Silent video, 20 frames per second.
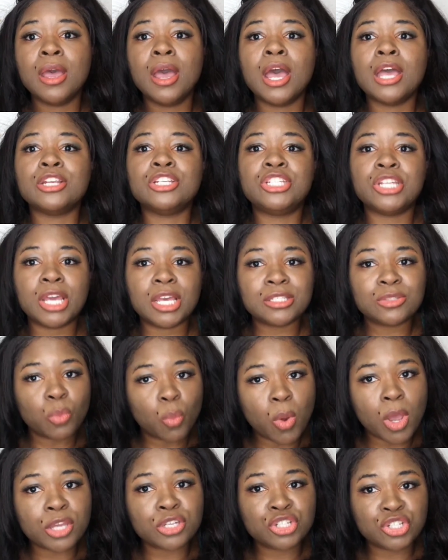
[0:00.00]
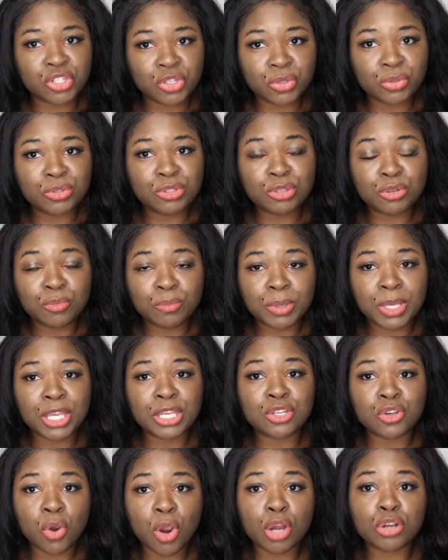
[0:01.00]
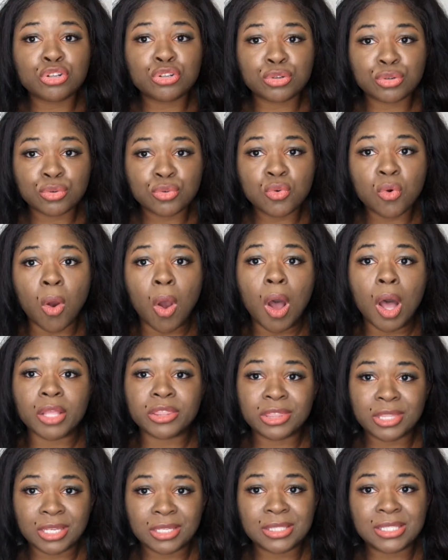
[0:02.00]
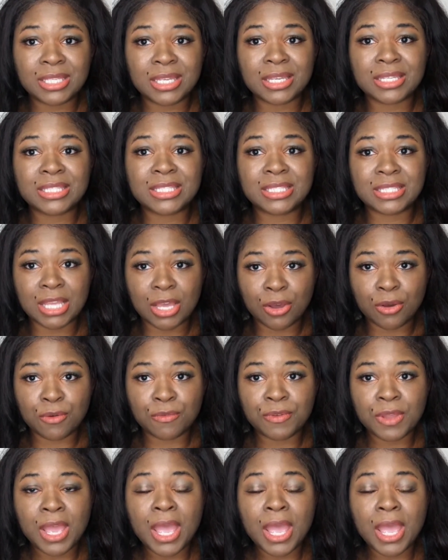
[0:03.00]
just wants you to be your true, authentic self